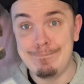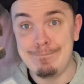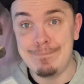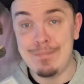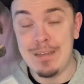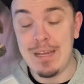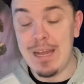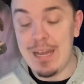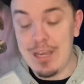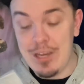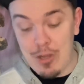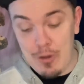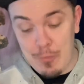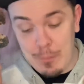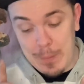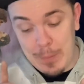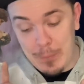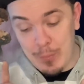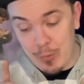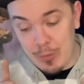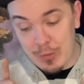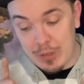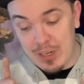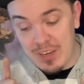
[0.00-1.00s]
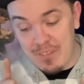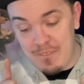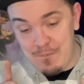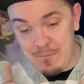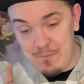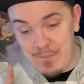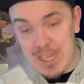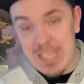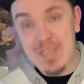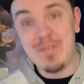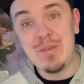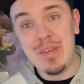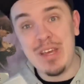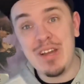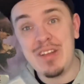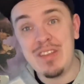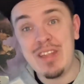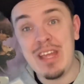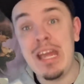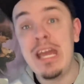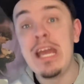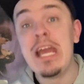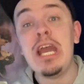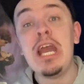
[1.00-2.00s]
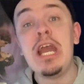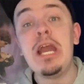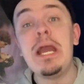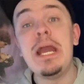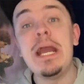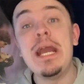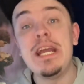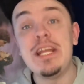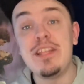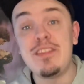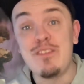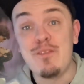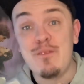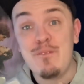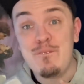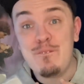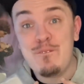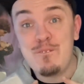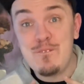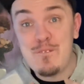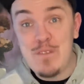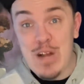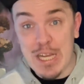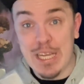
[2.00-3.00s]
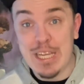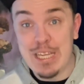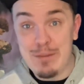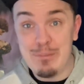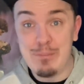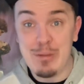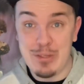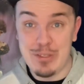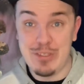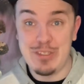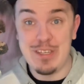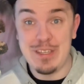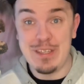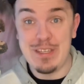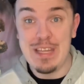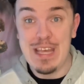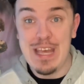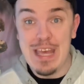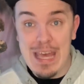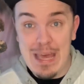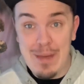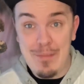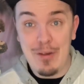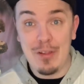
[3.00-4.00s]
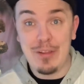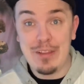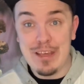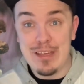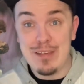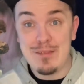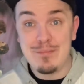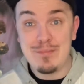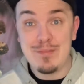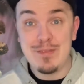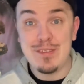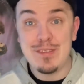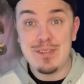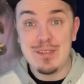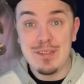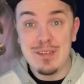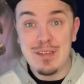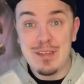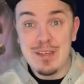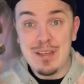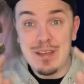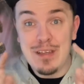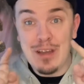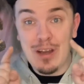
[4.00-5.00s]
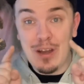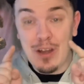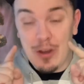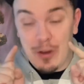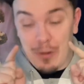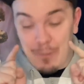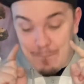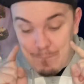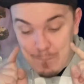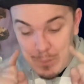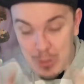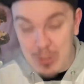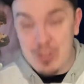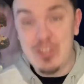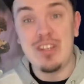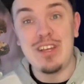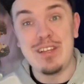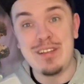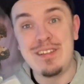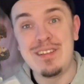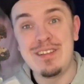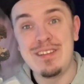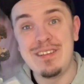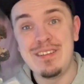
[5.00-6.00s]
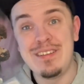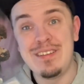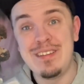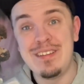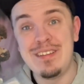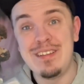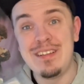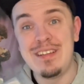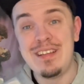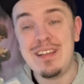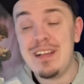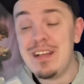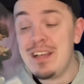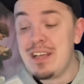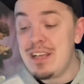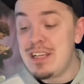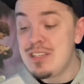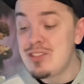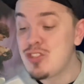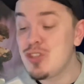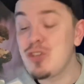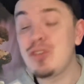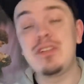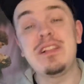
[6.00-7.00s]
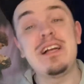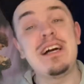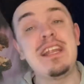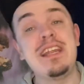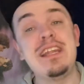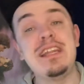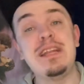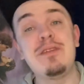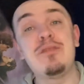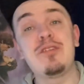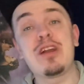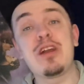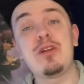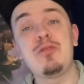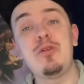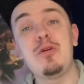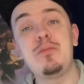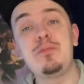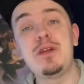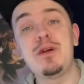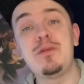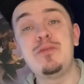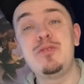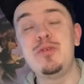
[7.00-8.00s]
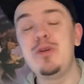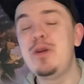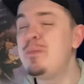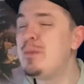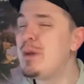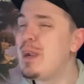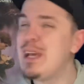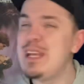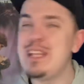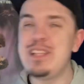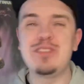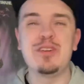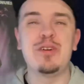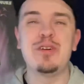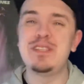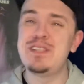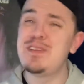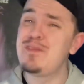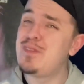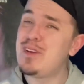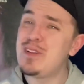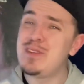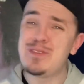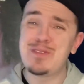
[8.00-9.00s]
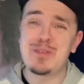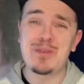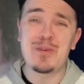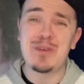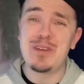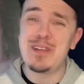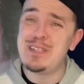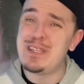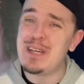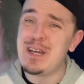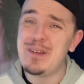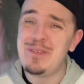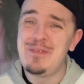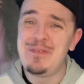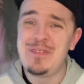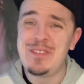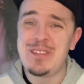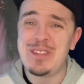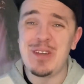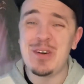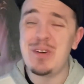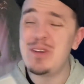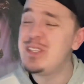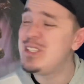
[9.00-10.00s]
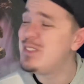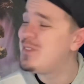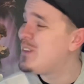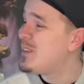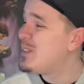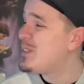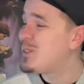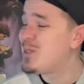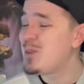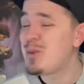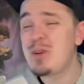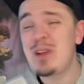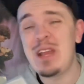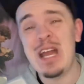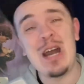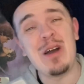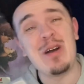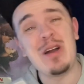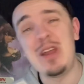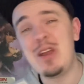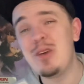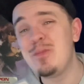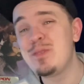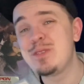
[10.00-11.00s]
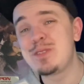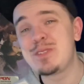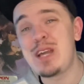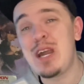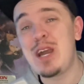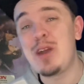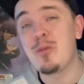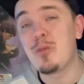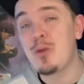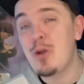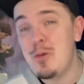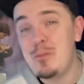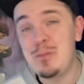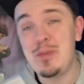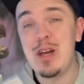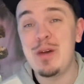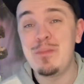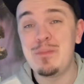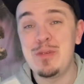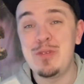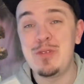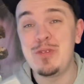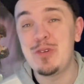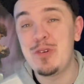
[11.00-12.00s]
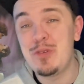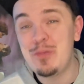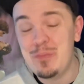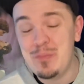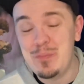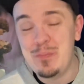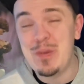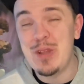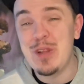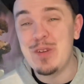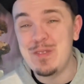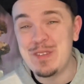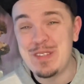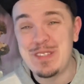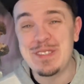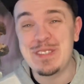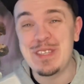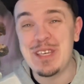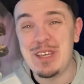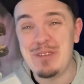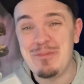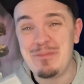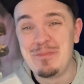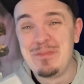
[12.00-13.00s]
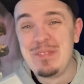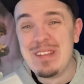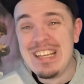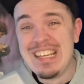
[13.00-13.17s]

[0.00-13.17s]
And I know people are going to fight me on that. It's fucking bullshit. MLMs are bullshit. So glad I never got roped up to it, but it's always a fun story to tell. It's always a fun story how I almost got roped up into a pyramid scheme.